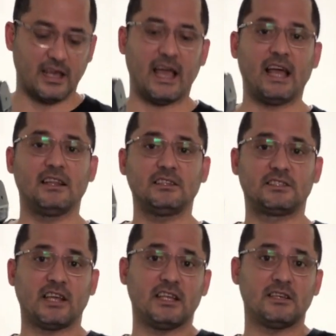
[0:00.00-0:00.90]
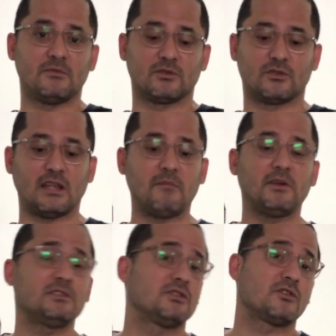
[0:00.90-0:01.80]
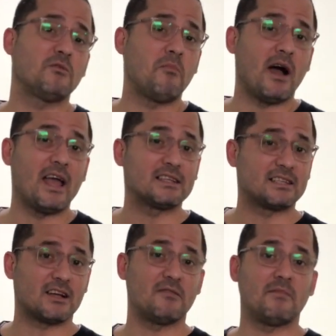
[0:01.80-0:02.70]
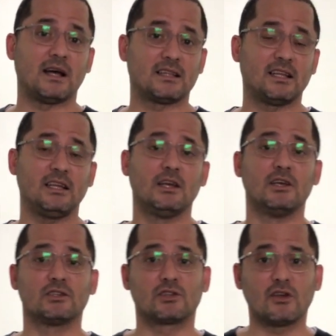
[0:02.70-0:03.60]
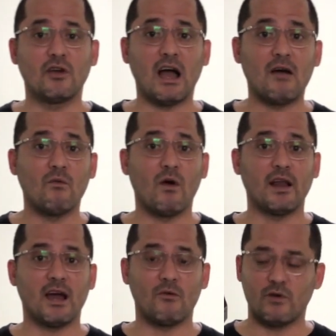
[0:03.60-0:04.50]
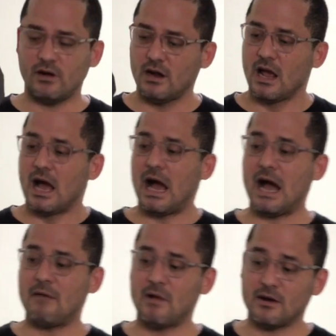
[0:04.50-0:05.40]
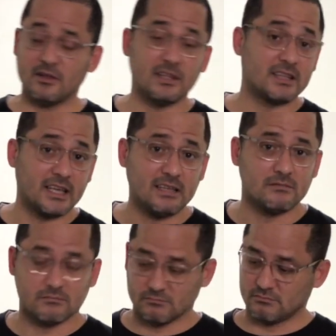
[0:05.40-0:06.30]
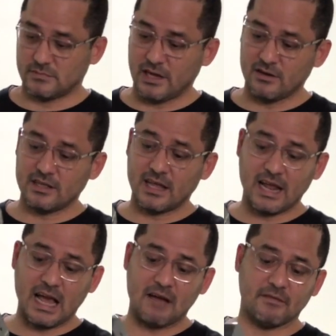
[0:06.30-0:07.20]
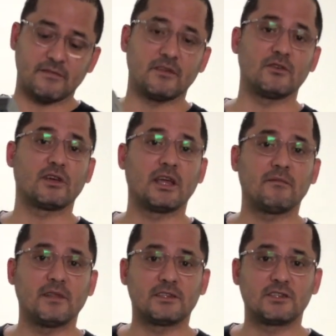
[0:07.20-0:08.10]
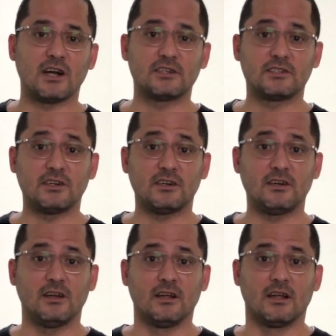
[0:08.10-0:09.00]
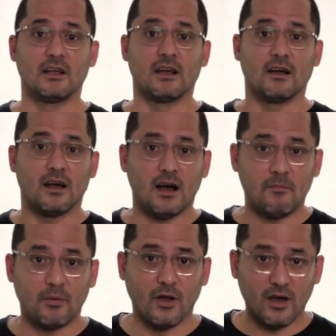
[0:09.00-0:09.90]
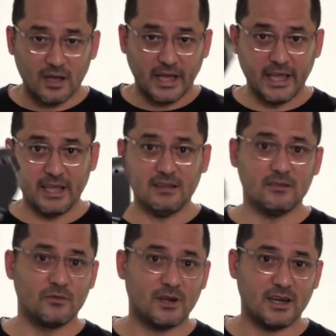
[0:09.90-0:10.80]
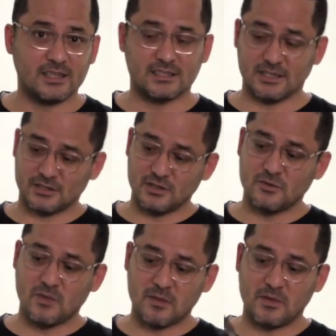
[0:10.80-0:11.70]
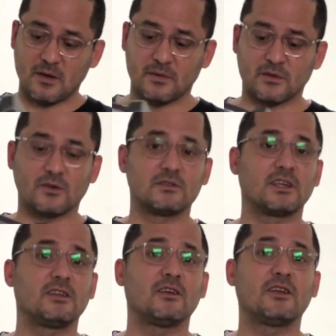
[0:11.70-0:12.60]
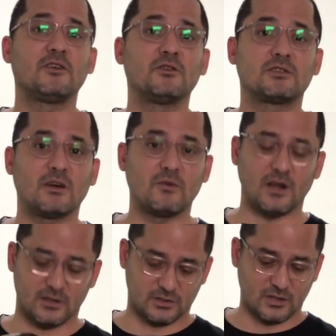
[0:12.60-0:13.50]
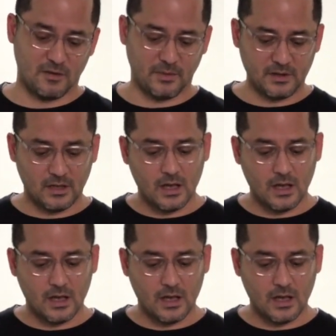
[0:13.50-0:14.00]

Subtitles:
and it's changeable. So that means you could buy a second battery, so you have 1 hour. Another thing, theory that I have, if you keep the charger plugged in with an extension, you might be able to continually use it without stopping.